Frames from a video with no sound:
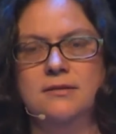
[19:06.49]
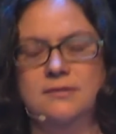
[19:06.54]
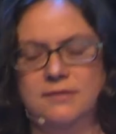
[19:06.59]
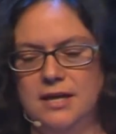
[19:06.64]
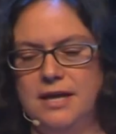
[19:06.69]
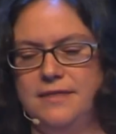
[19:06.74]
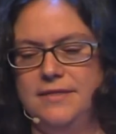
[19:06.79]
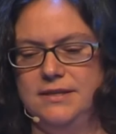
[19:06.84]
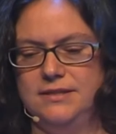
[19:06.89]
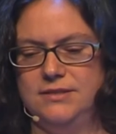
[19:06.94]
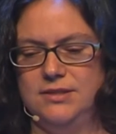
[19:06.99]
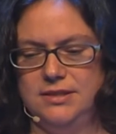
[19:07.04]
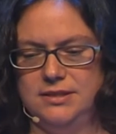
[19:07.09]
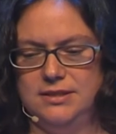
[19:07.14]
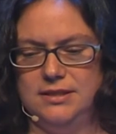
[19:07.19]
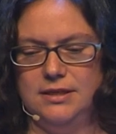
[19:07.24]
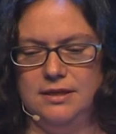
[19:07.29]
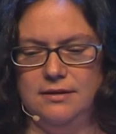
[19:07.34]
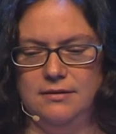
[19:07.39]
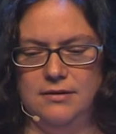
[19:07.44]
And this is
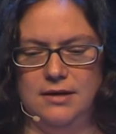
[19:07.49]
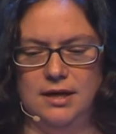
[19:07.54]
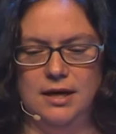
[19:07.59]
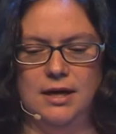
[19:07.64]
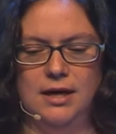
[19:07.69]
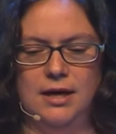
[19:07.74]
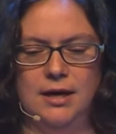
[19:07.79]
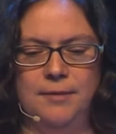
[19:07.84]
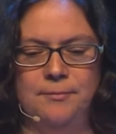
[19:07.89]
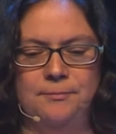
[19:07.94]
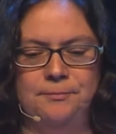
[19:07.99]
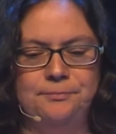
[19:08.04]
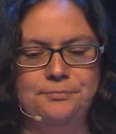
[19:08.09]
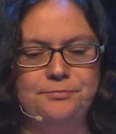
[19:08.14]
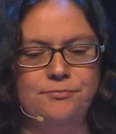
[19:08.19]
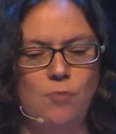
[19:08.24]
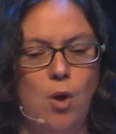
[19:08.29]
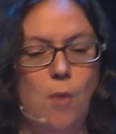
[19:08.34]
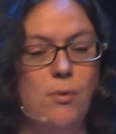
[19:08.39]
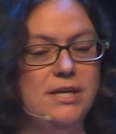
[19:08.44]

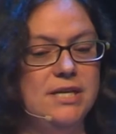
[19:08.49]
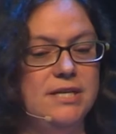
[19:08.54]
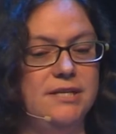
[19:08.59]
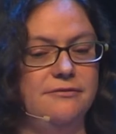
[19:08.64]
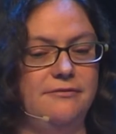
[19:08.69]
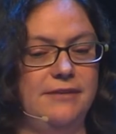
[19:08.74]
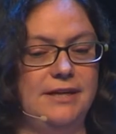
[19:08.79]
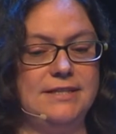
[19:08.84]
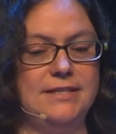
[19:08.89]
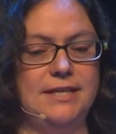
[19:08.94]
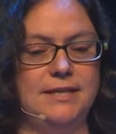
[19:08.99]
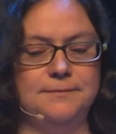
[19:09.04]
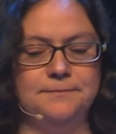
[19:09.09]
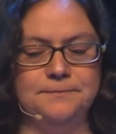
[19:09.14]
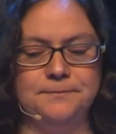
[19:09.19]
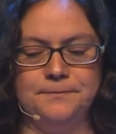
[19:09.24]
what we did to fix it.